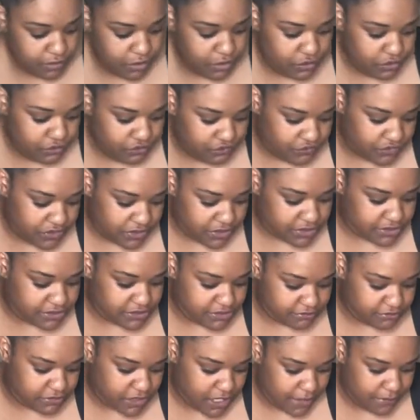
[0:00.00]
you feeling
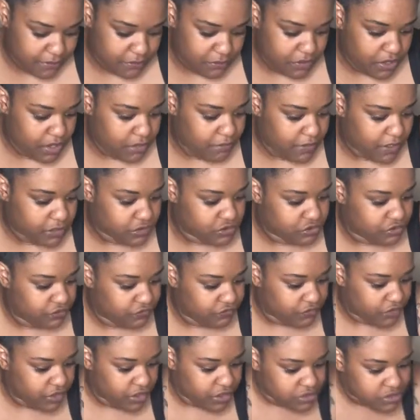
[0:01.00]
some type of way about your
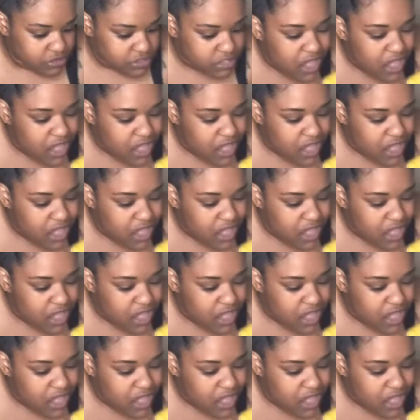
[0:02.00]
friends.